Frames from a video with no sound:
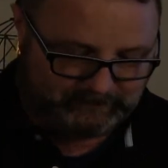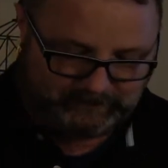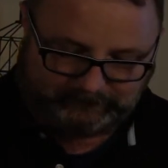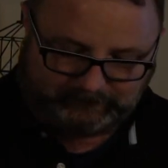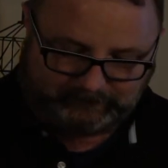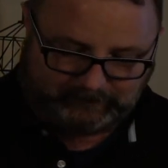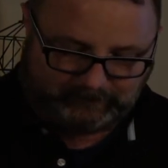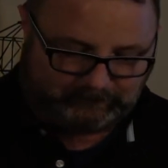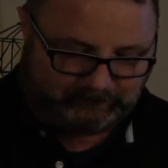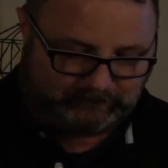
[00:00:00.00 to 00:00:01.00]
is going to
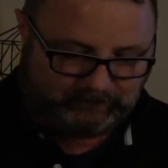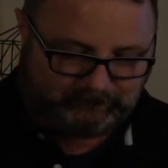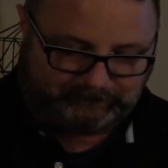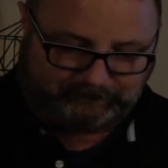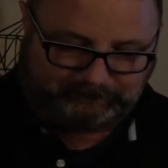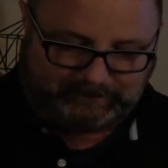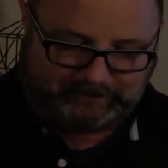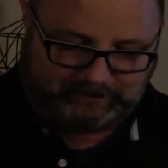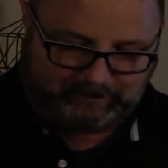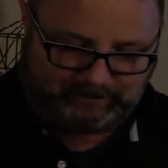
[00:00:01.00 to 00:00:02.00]
go to
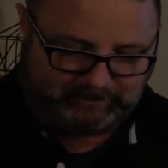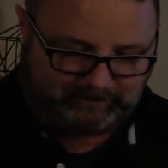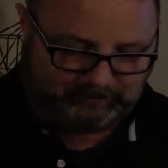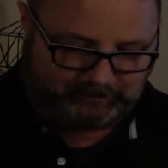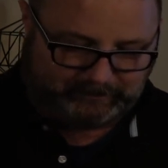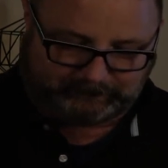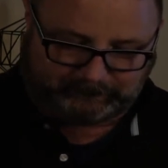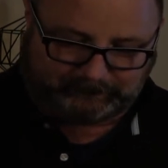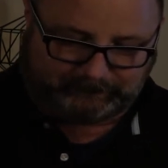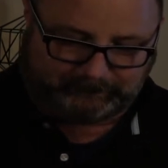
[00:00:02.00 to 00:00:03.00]
50
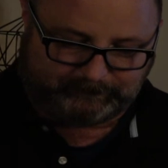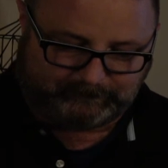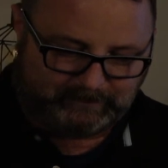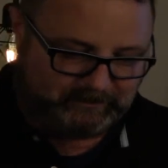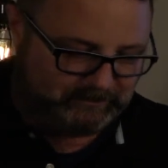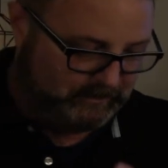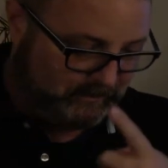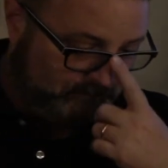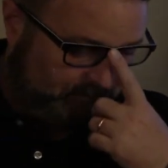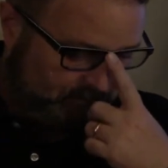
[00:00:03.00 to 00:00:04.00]
pixels. Now,
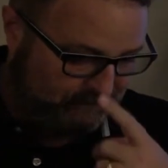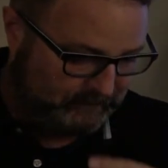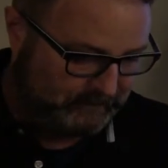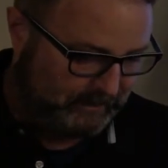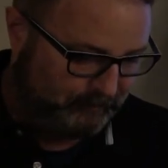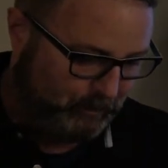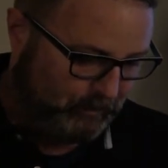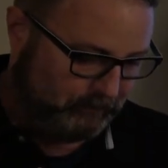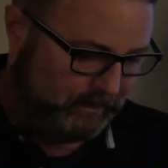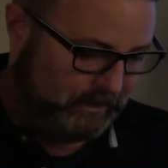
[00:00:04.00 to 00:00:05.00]
I think you're going to like
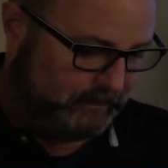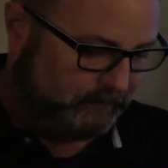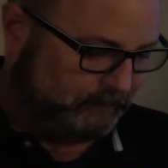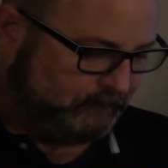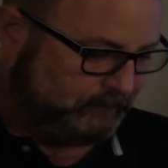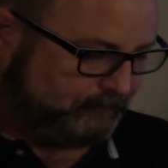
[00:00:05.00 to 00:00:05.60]
border radius,